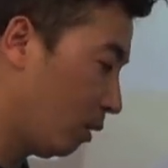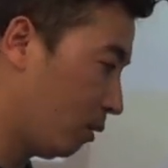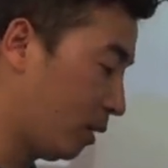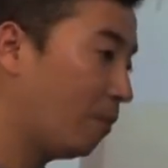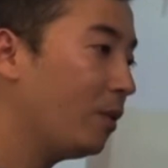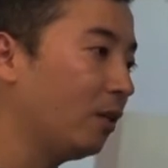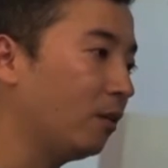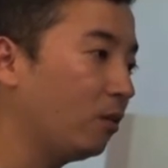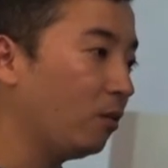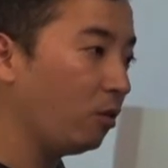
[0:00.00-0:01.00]

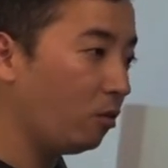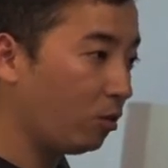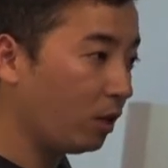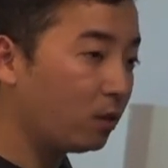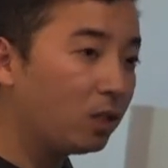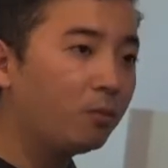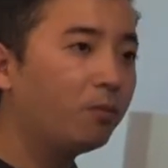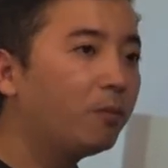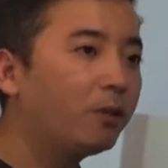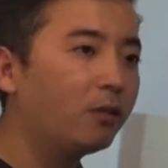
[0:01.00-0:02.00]
Zambia, you can see
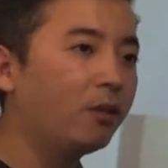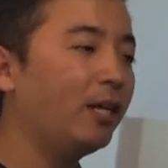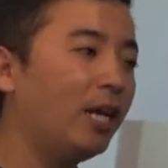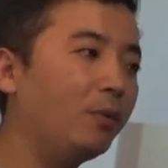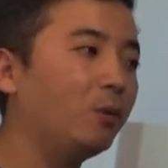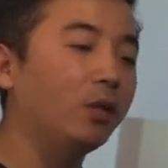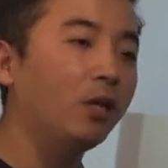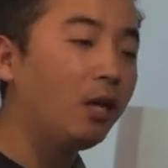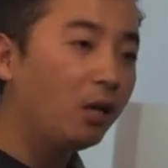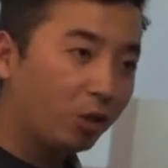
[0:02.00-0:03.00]
people are not happy
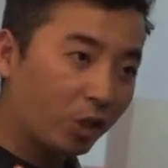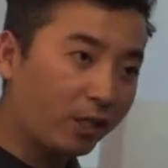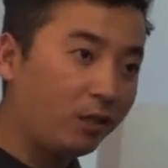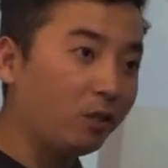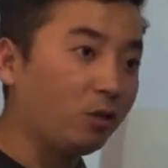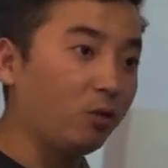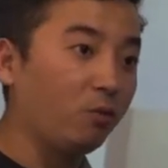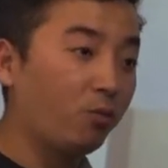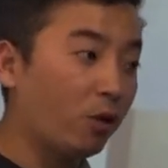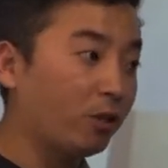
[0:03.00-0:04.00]
with Chinese, you
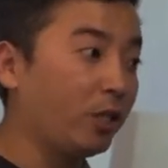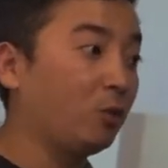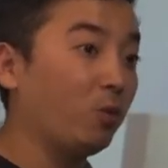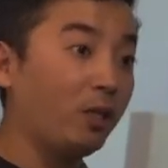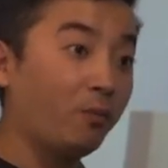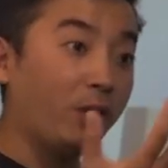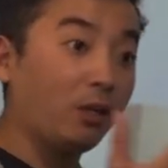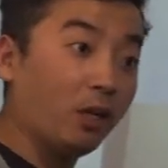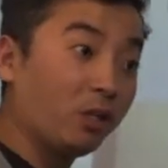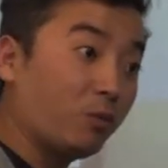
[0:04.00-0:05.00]
know, projects where they
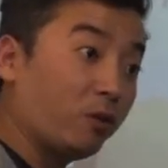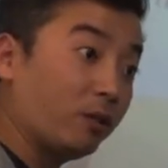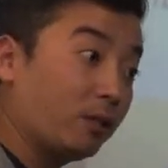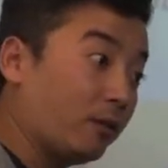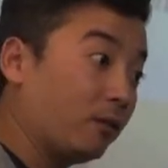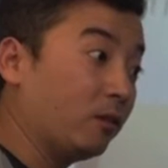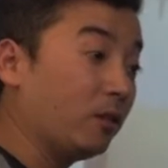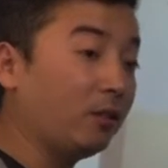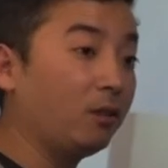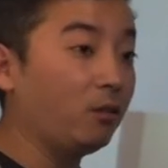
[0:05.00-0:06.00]
bring large amount of
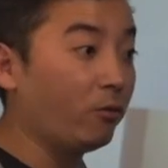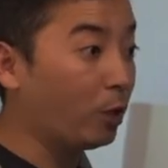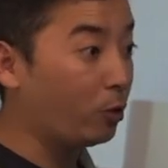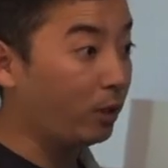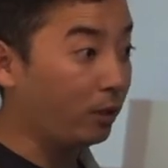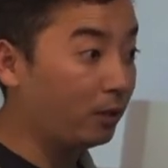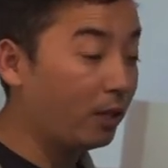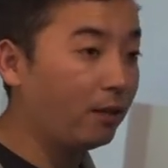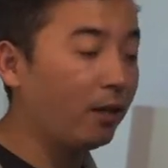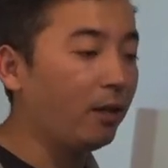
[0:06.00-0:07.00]
settlers, and then gradually they
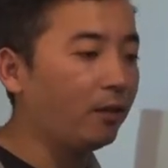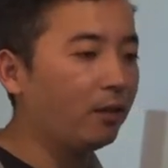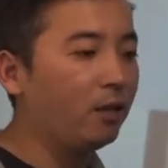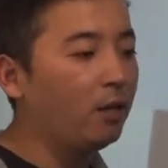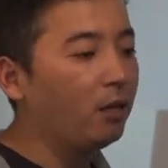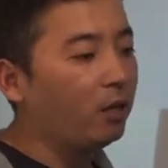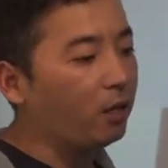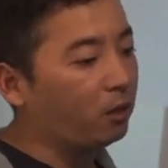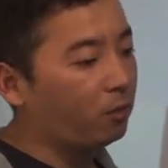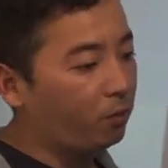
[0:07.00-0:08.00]
stay there, and then
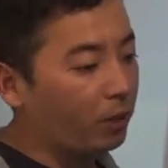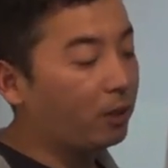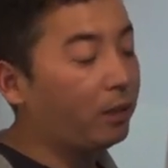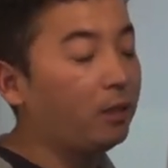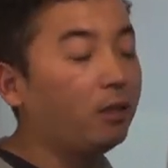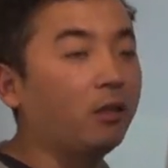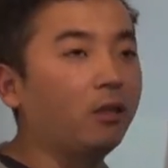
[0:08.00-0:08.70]
it's basically